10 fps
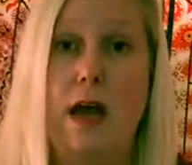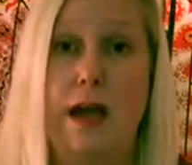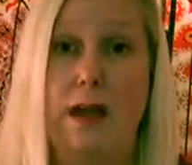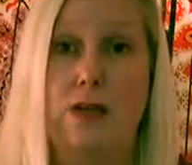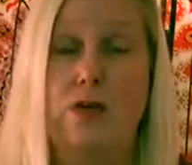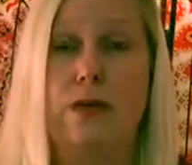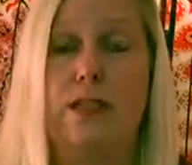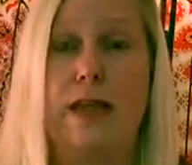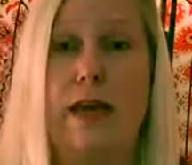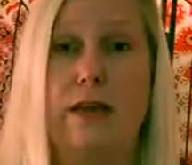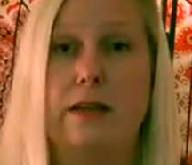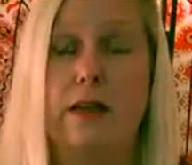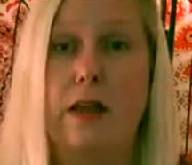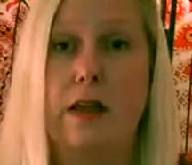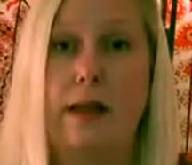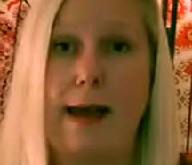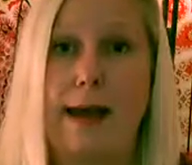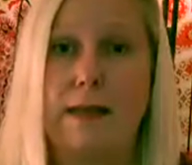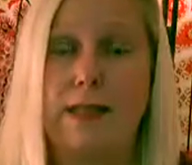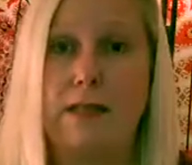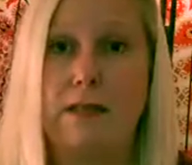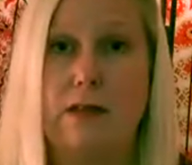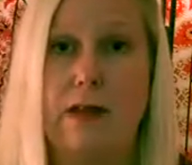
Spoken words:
I had to attend a class,